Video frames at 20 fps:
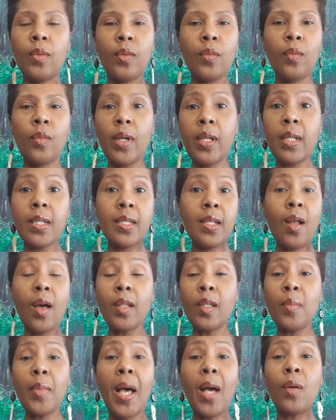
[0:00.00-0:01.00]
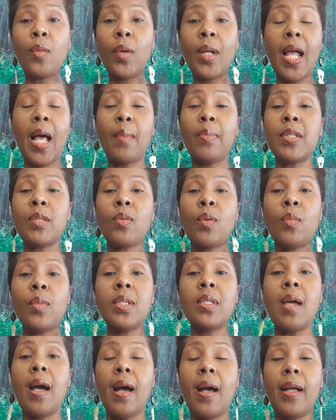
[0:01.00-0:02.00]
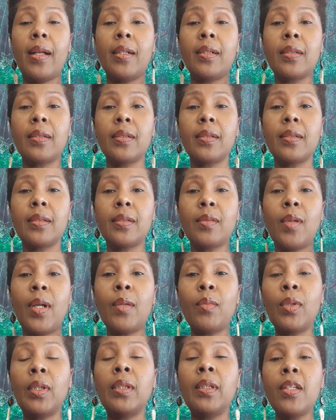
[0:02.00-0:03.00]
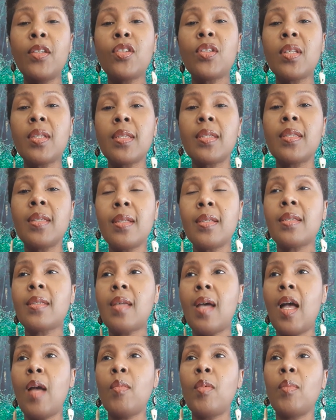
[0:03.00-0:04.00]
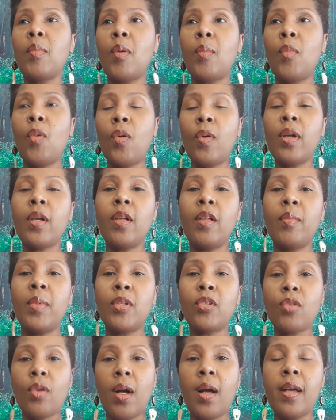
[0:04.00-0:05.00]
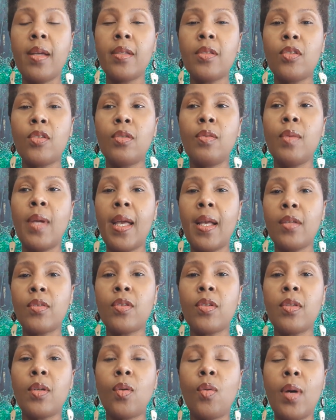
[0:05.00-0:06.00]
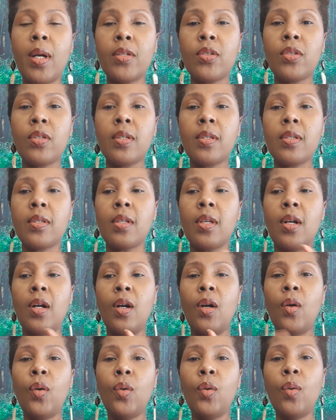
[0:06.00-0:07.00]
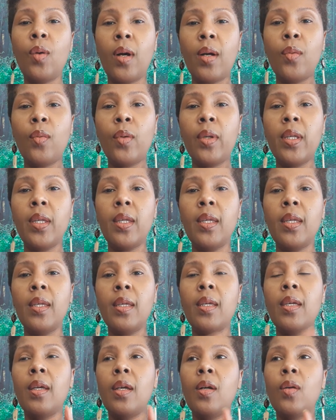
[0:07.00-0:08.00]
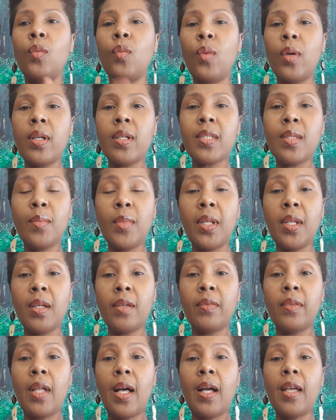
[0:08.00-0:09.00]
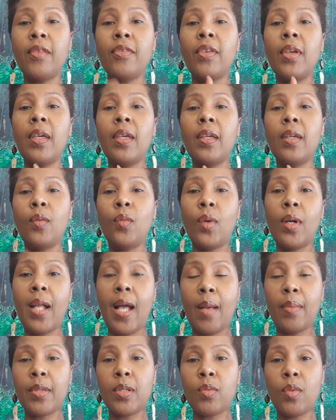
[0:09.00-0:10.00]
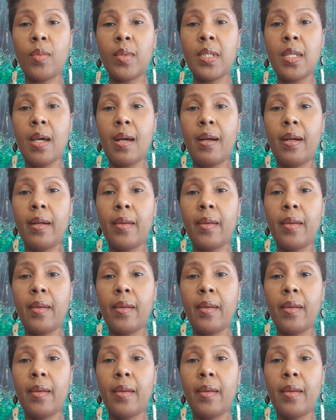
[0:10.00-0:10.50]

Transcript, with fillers: what is it all about? What happens when we die? right? Religion, since time immemorial, have been trying to answer the questions who are we? What is the meaning of life? And what happens when we die?